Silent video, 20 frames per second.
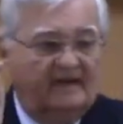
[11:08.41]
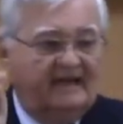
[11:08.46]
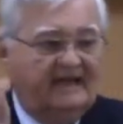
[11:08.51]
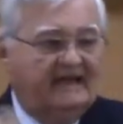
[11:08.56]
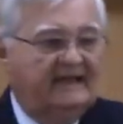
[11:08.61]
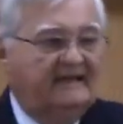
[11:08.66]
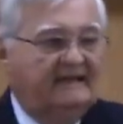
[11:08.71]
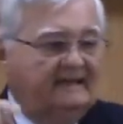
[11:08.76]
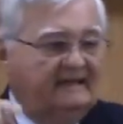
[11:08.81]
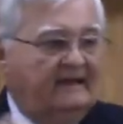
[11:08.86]

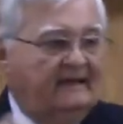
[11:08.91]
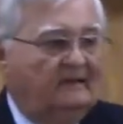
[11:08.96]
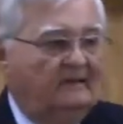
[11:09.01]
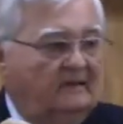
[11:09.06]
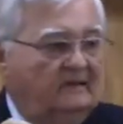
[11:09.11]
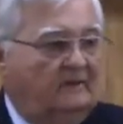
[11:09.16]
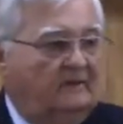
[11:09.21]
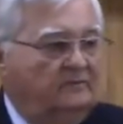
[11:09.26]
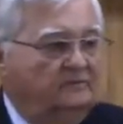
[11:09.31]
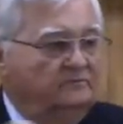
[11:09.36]
in their
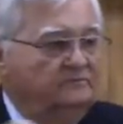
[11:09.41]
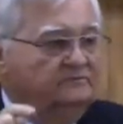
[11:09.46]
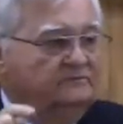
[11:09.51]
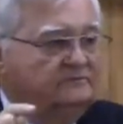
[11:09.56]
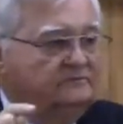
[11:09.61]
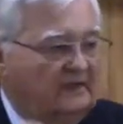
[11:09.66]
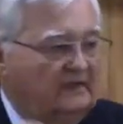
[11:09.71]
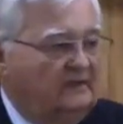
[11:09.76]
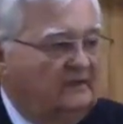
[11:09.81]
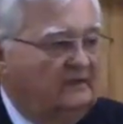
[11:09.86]
own
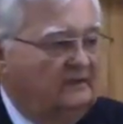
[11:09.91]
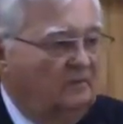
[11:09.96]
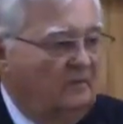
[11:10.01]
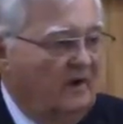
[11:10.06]
tongue